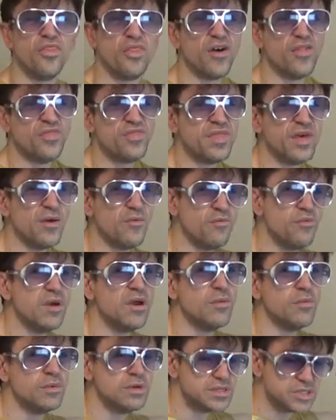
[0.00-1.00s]
Thought that
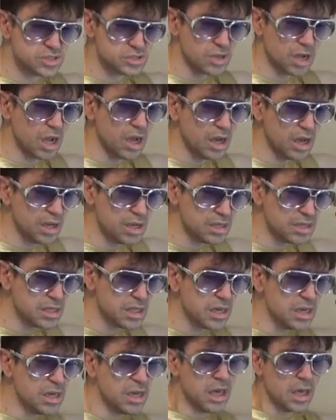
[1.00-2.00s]
we were
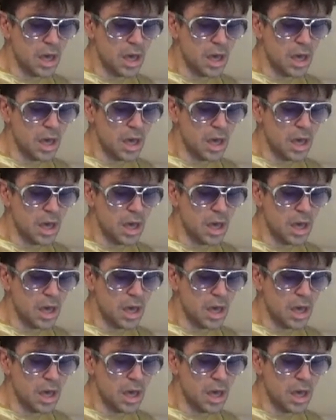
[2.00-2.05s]
stronger.